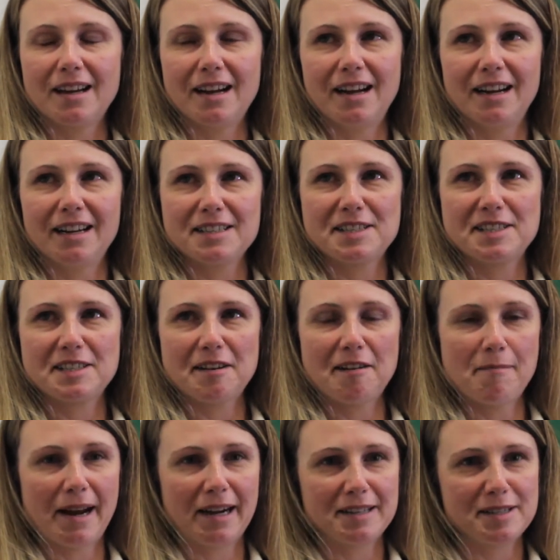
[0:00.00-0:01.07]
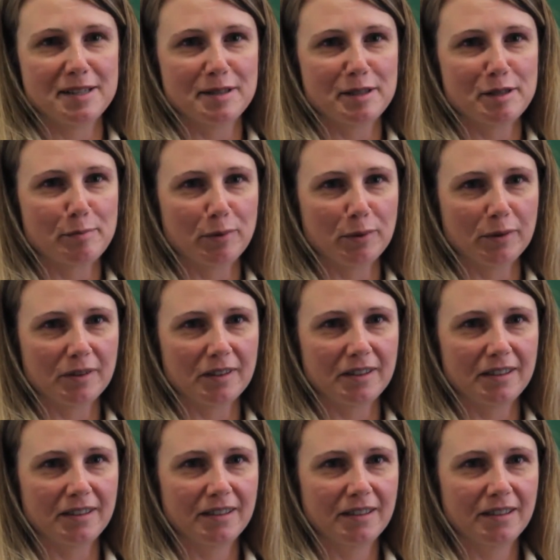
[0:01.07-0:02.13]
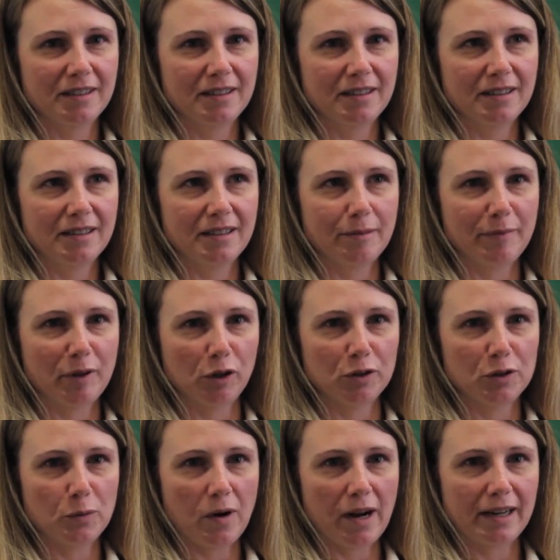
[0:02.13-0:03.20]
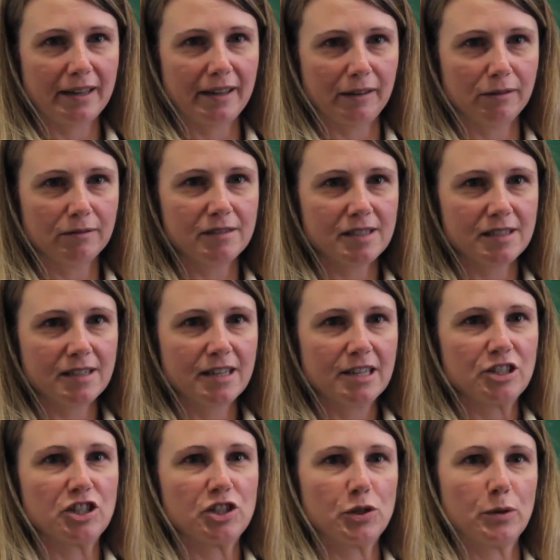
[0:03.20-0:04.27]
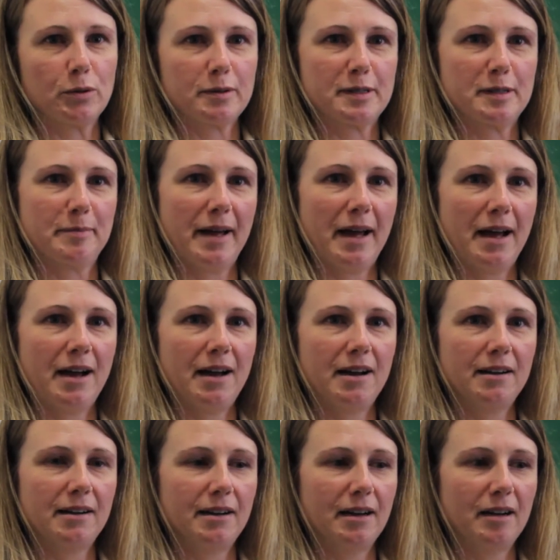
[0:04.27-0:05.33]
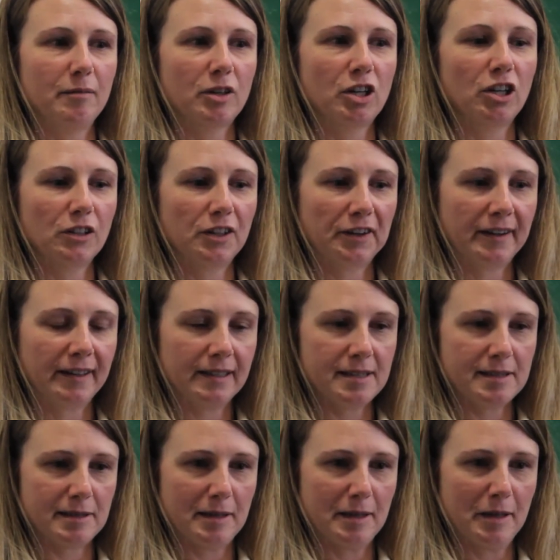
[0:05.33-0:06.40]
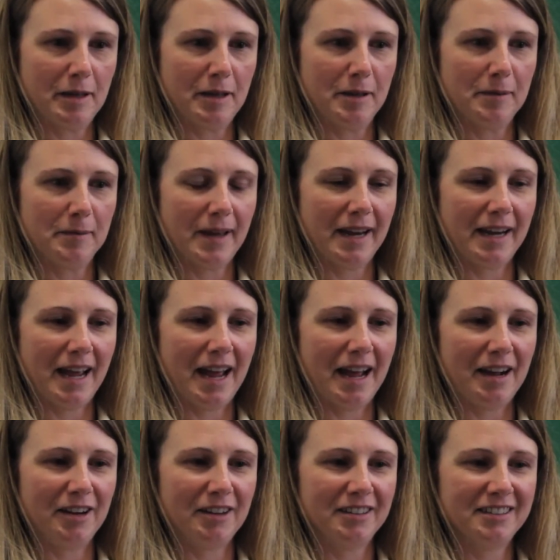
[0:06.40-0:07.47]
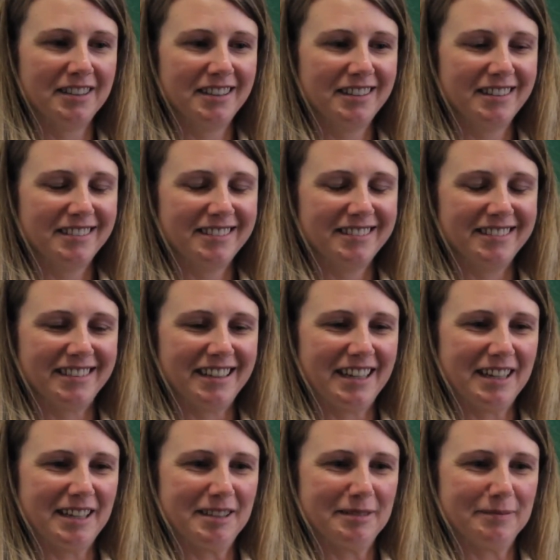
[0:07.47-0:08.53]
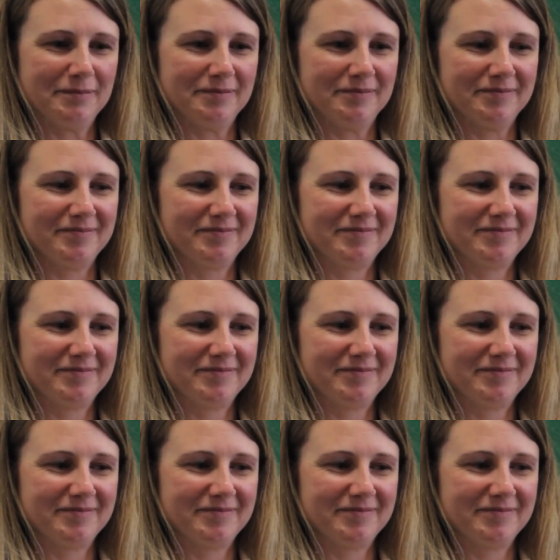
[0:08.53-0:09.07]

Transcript: uh, Sarah Madison's book, Beyond White Guilt? She talks about um, colonialism and how, um,